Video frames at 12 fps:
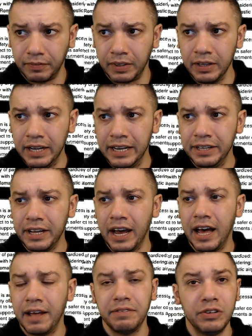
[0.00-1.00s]
And
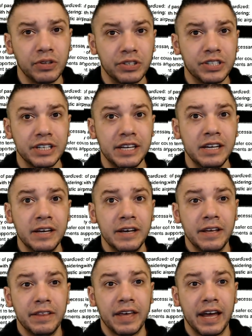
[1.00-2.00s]
you can see
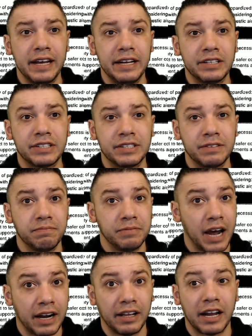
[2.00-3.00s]
that it's
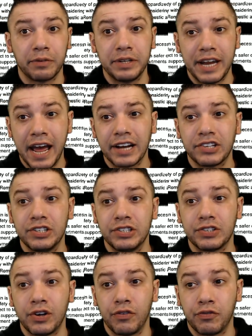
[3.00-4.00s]
got a lot of
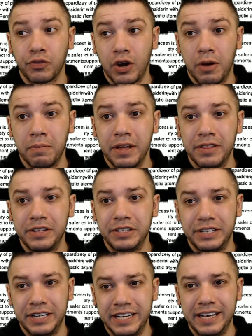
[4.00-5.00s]
redactions from the
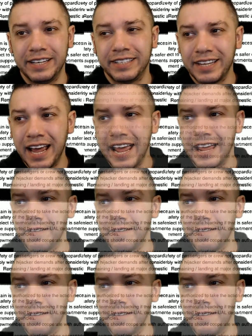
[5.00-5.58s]
TSA.